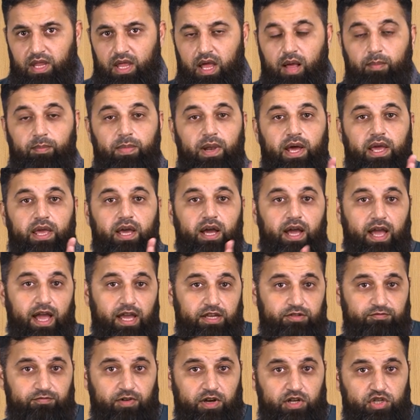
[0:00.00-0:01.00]
apply a
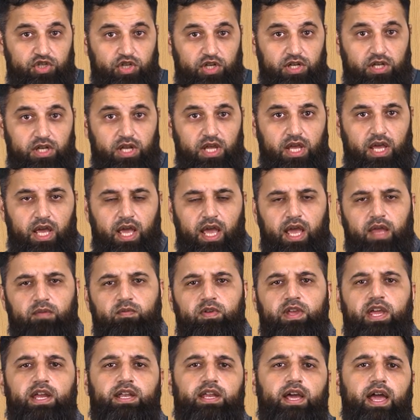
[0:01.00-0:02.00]
hash function, and we
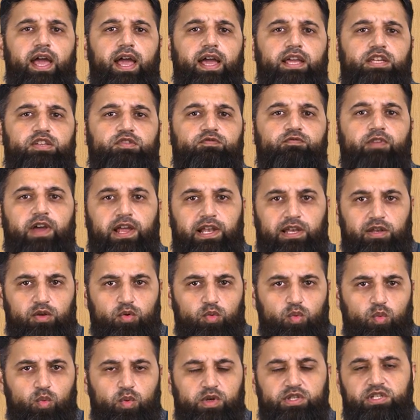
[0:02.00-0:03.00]
get a hash value,
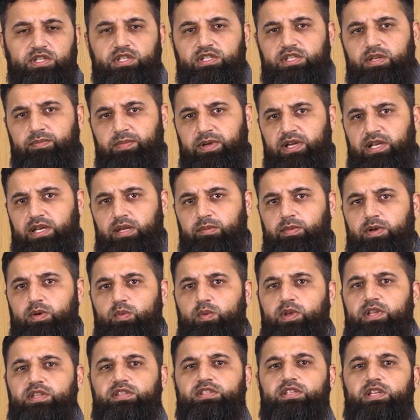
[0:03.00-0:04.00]
which is typically
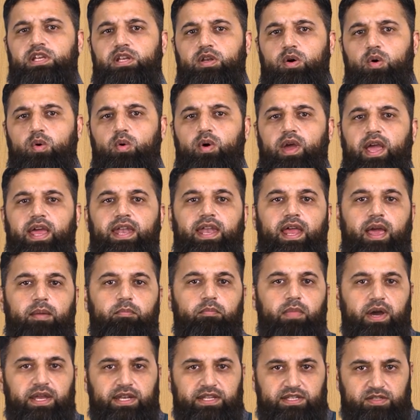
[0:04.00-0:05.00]
between 0 and m
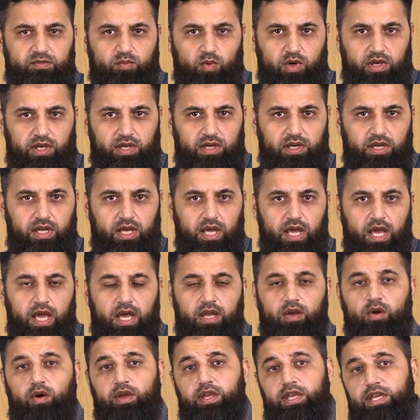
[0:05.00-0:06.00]
minus 1.
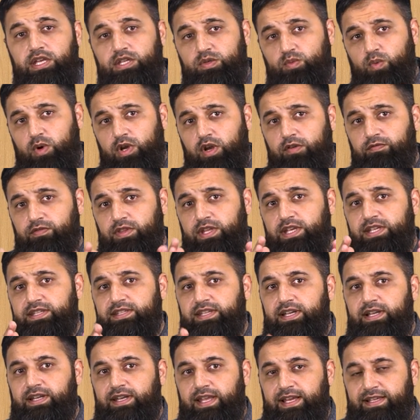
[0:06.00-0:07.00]
Now, each one of these
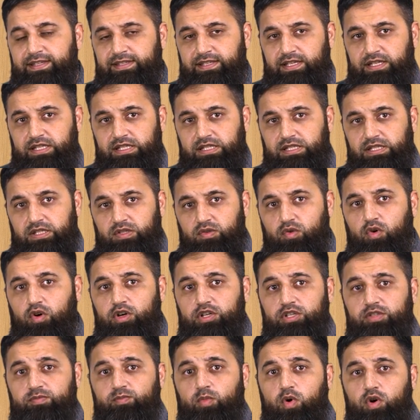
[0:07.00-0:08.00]
indexes
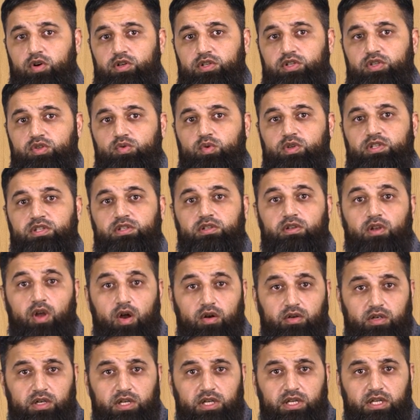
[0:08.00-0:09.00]
corresponds to a
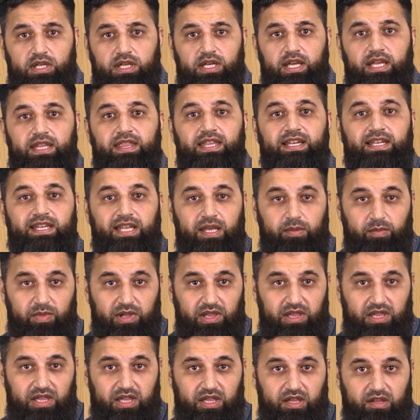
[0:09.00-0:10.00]
slot in the
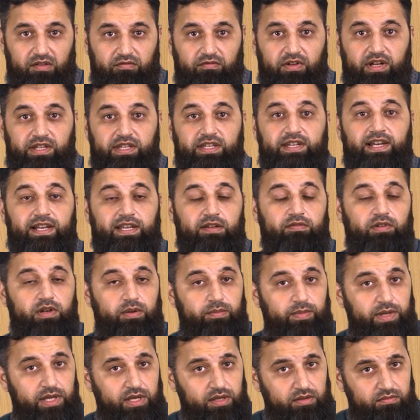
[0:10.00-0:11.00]
table where the data will
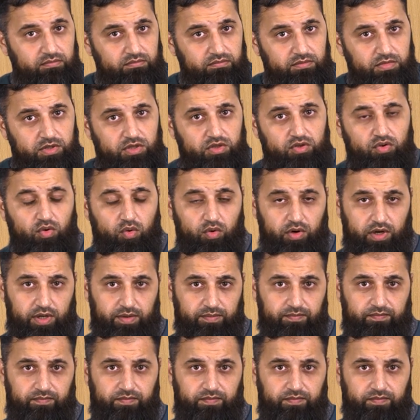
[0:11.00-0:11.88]
be stored.